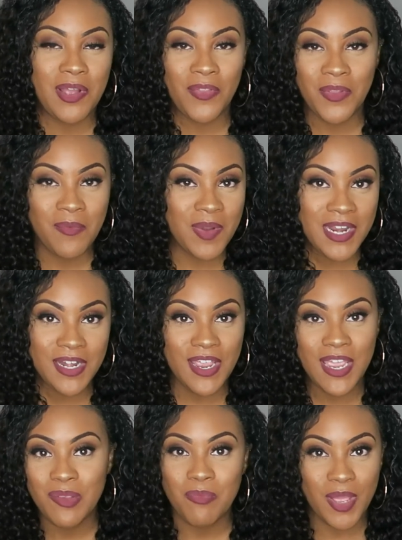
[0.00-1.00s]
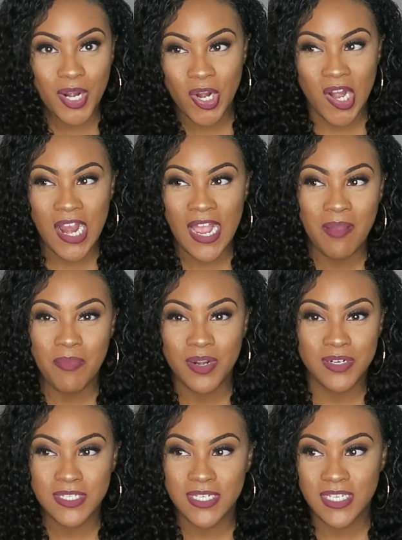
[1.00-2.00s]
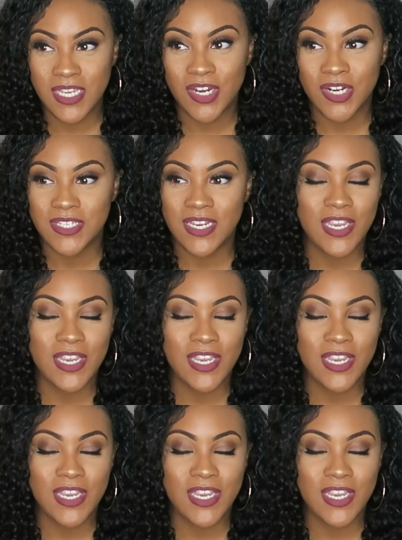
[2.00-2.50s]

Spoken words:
on our wedding day, you better cry, I better see tears.